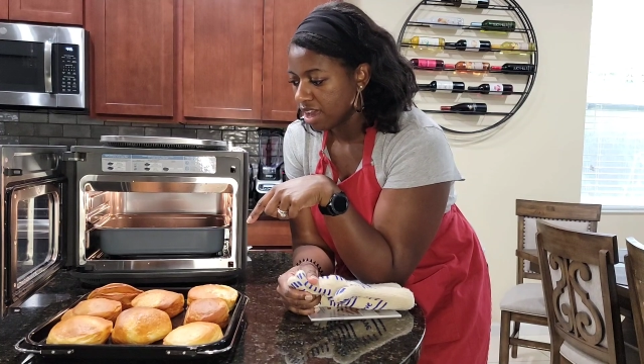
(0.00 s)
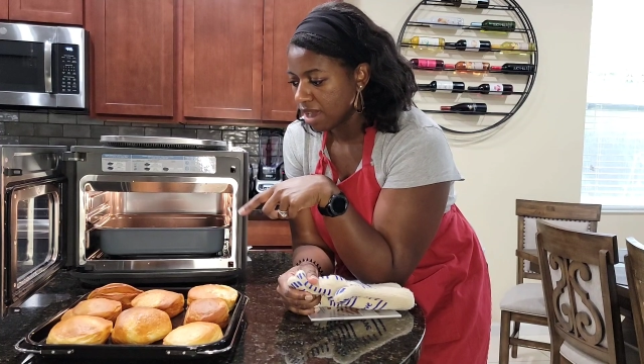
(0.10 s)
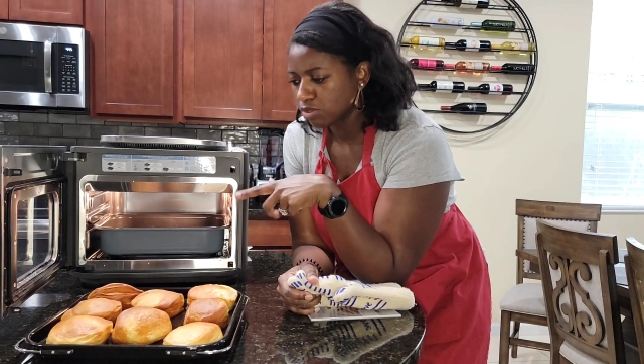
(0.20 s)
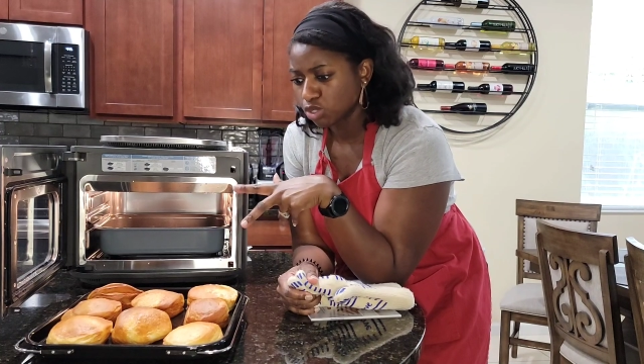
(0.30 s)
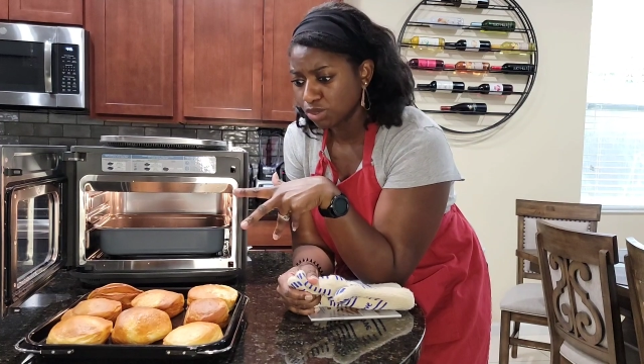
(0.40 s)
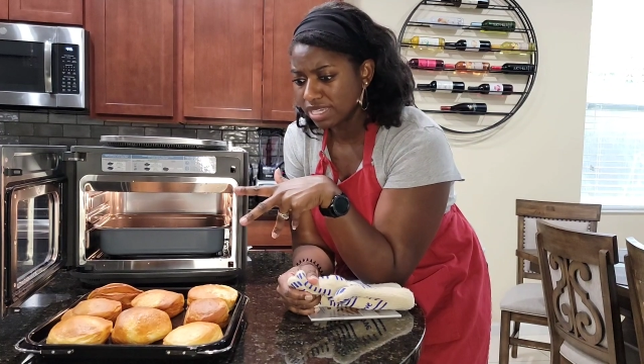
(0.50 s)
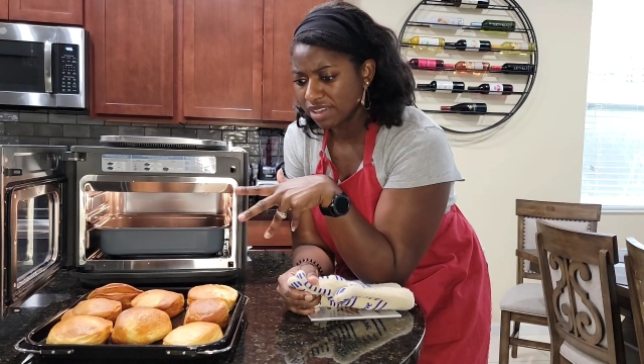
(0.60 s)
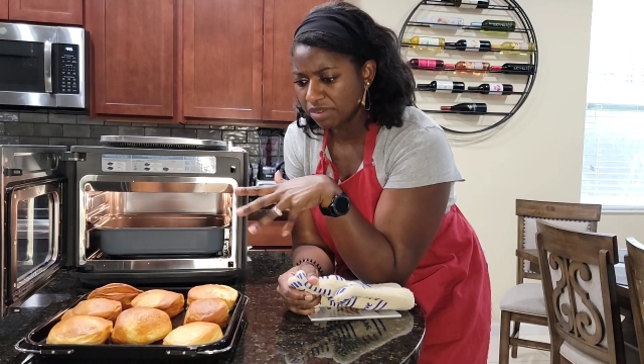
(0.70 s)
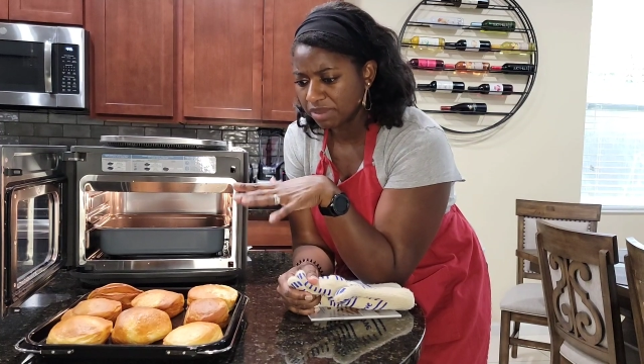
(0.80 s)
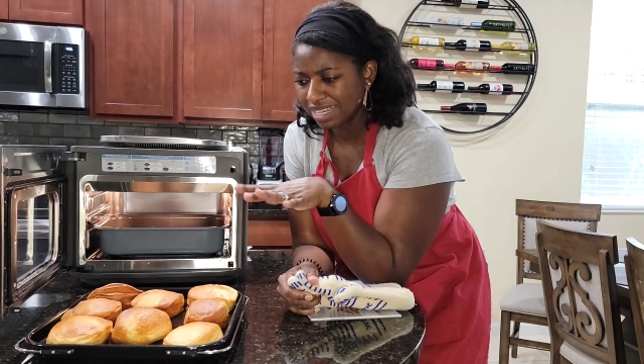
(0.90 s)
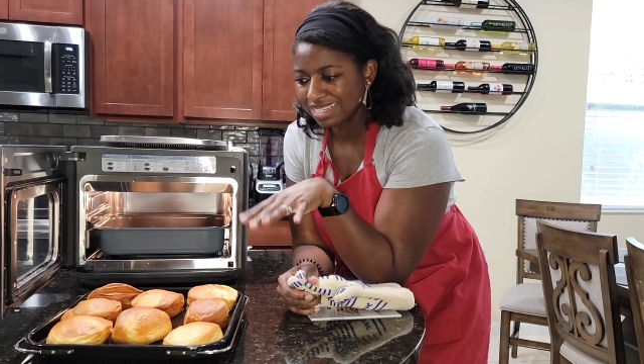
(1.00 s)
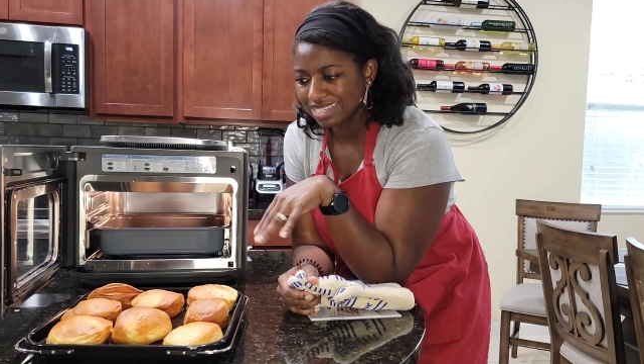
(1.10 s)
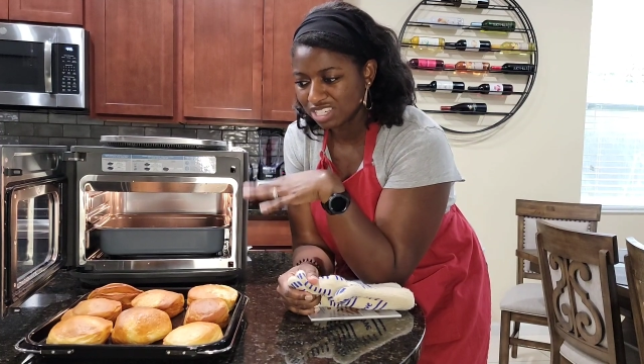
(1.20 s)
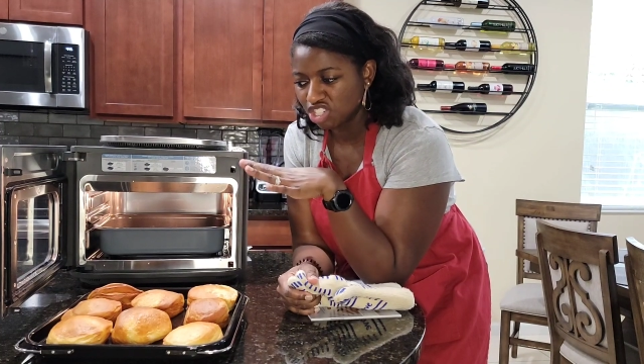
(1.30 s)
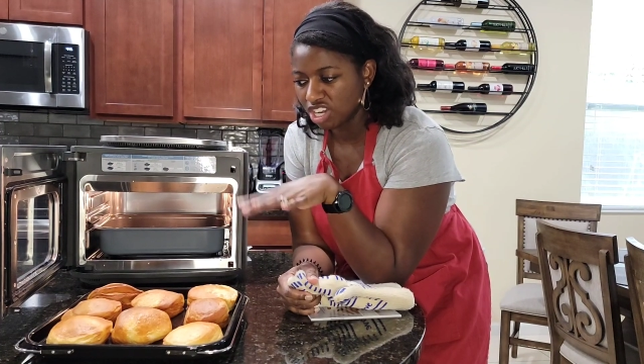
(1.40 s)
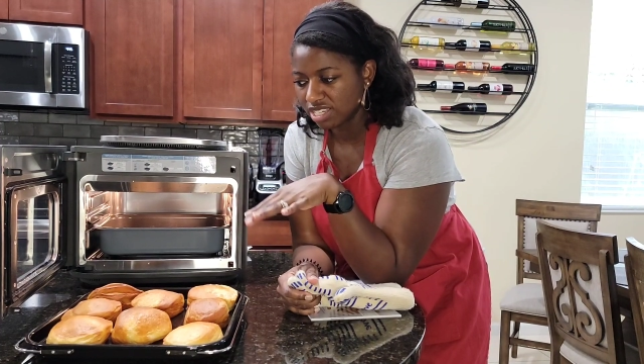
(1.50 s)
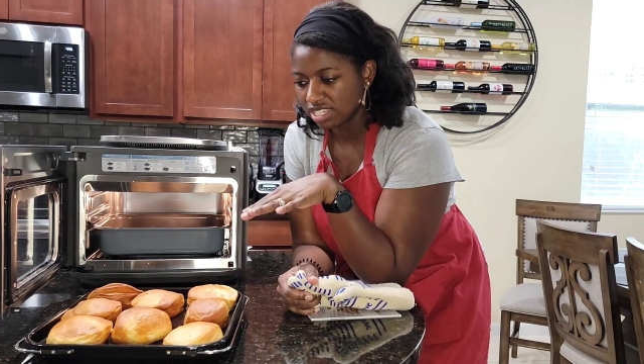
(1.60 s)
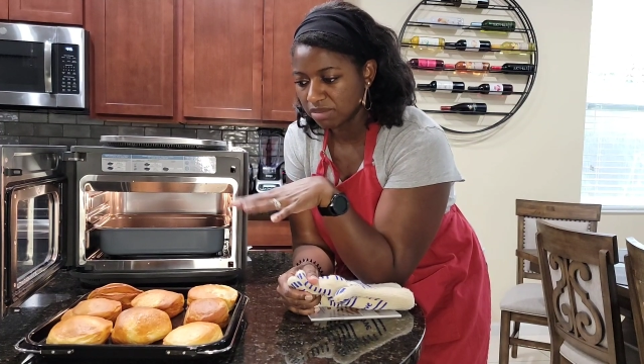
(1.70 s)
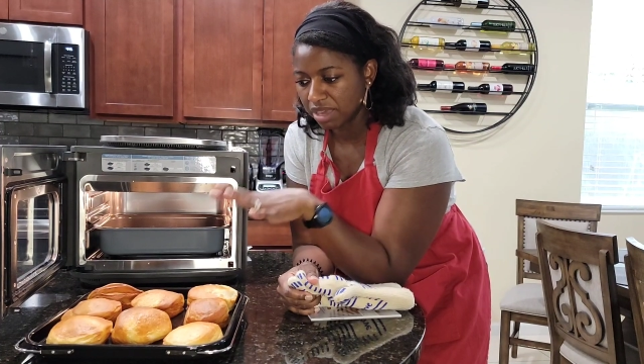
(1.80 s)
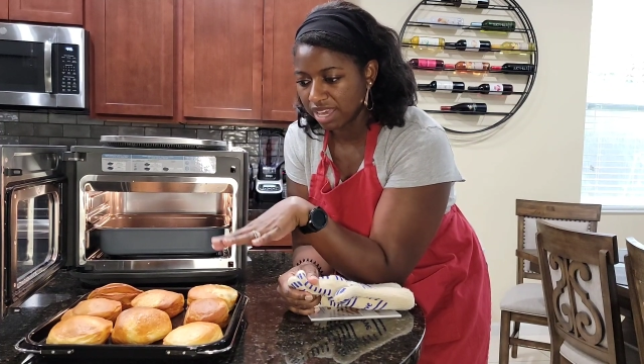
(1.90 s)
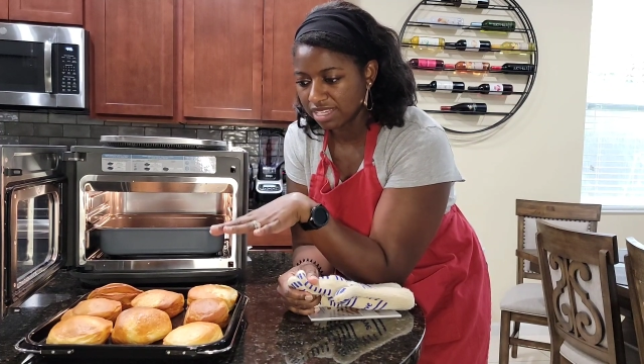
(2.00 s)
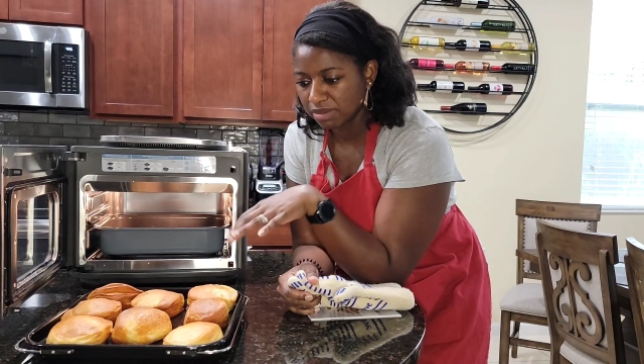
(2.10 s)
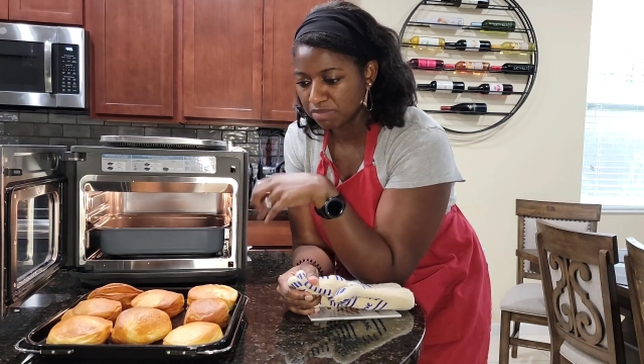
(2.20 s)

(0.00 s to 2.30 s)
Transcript: So 27 minutes just to make some